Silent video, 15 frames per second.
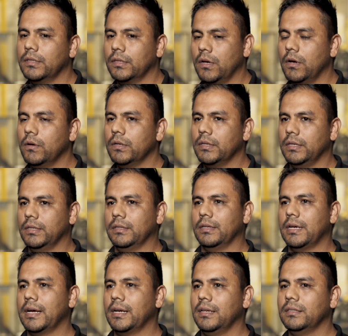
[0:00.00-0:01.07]
code
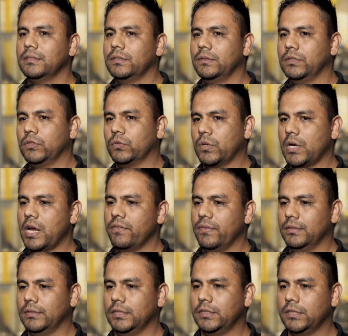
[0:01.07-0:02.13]
and guidelines
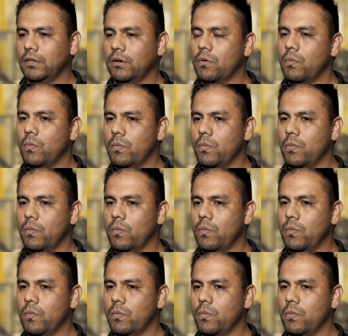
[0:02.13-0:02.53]
describe in detail